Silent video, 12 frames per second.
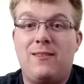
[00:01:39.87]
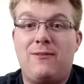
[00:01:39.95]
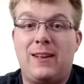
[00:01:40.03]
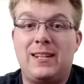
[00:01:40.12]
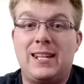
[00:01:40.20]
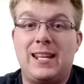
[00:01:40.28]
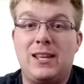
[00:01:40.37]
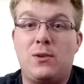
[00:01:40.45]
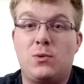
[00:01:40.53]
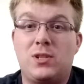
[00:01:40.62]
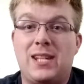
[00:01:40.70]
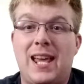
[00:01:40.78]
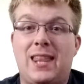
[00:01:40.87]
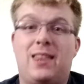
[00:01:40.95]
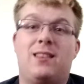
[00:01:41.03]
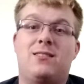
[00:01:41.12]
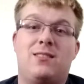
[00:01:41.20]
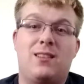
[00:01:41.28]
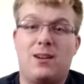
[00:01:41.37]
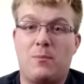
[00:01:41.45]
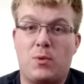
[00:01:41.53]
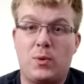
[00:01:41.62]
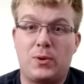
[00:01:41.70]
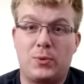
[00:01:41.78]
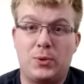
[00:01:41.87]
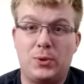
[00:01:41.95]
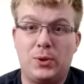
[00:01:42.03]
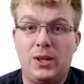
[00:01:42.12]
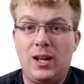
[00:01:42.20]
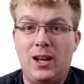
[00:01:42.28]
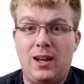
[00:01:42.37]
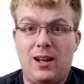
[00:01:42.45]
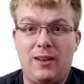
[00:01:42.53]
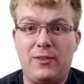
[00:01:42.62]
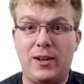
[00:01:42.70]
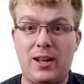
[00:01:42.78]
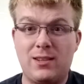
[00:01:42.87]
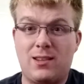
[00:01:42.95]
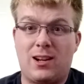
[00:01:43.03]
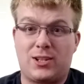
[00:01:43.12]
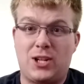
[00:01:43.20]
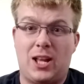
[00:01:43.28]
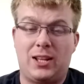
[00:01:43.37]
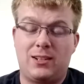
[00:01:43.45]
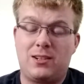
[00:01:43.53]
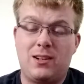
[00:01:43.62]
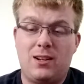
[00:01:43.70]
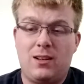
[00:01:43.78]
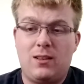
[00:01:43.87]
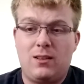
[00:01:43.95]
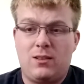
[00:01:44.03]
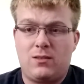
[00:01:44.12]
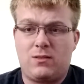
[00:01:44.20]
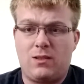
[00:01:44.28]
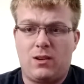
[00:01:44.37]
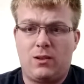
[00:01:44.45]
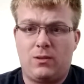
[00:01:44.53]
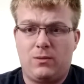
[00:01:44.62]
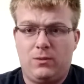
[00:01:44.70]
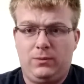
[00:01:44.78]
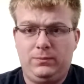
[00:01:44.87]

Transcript: Fainting equals death. It's the #1 rule of the Nuzlocke challenge. So,